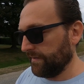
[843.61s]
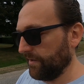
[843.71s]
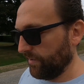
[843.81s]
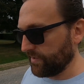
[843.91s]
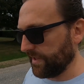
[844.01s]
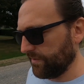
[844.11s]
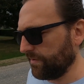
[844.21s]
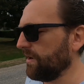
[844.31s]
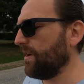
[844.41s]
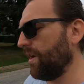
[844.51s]
you know, say
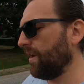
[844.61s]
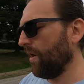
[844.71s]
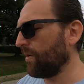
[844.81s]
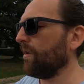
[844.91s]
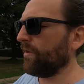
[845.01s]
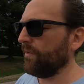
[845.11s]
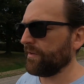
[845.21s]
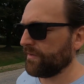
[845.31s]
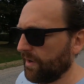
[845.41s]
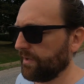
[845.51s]
no,
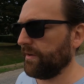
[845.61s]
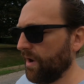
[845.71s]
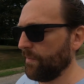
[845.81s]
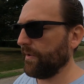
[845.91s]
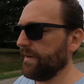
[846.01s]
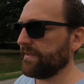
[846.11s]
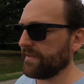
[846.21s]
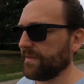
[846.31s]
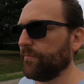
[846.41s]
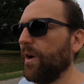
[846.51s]
it's not an operating system.